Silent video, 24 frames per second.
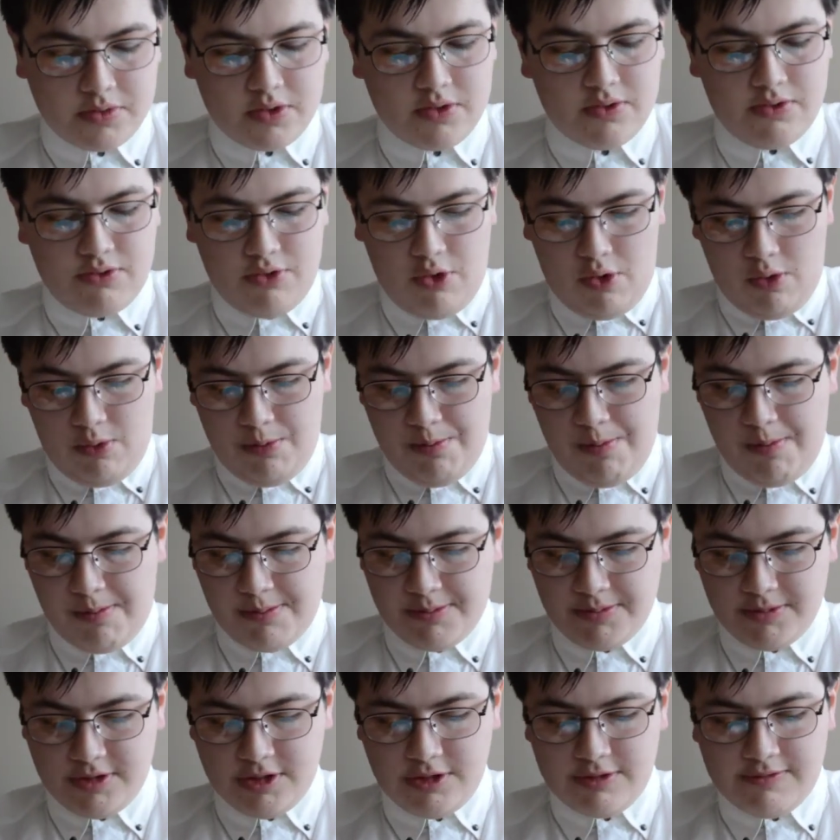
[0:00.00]
So,
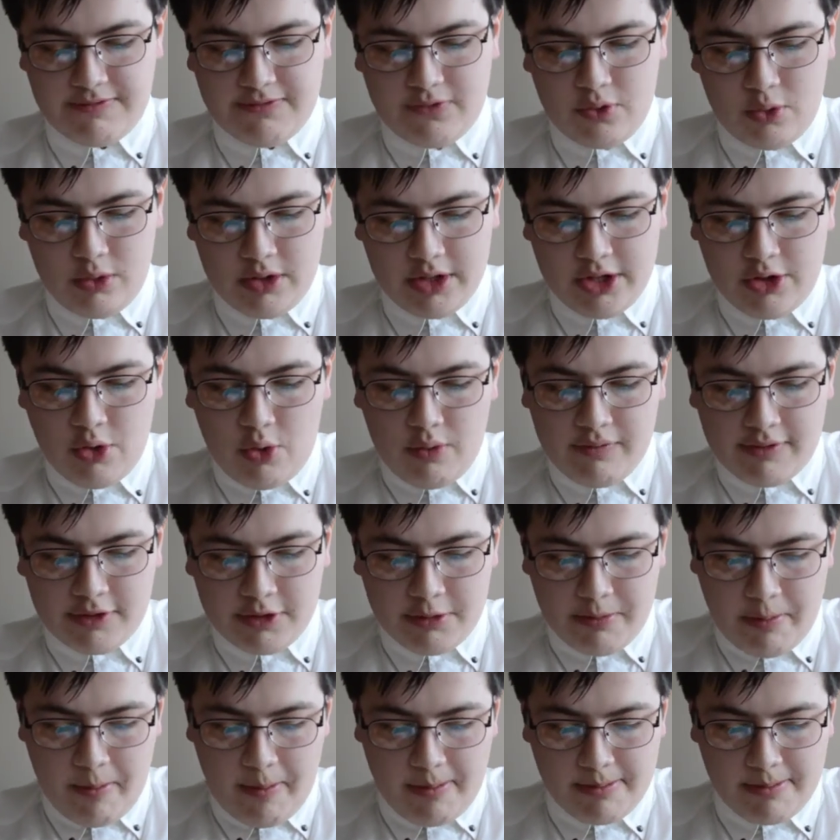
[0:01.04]
you fold it over,